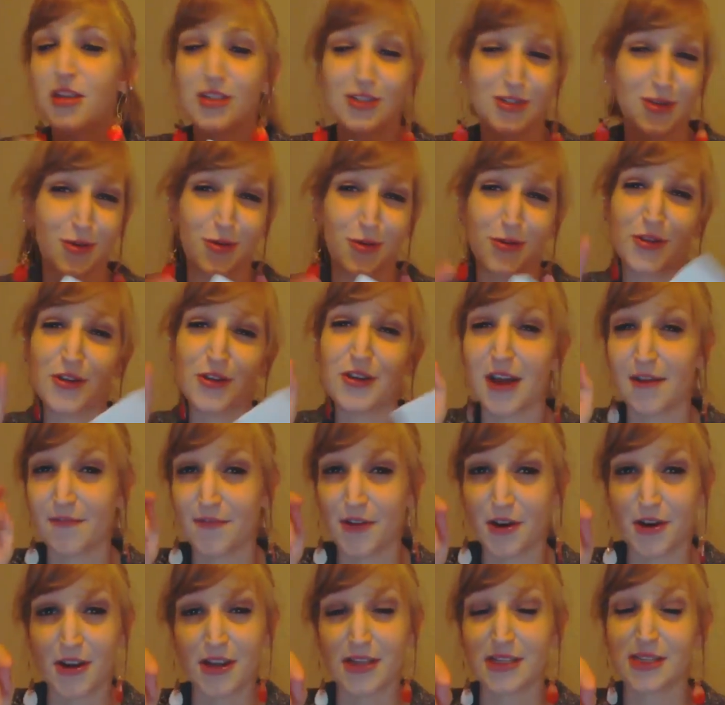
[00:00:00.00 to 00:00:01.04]
so they're
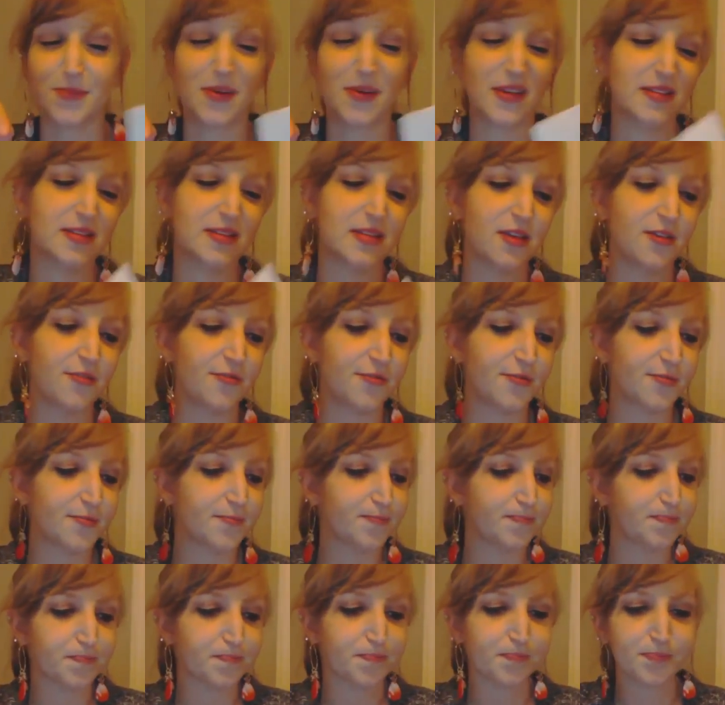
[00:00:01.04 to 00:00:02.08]
not very expensive.
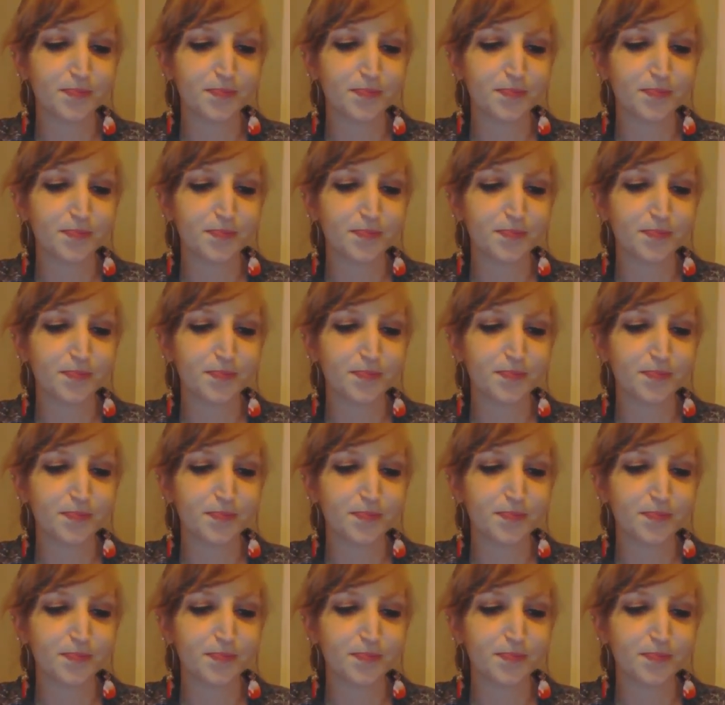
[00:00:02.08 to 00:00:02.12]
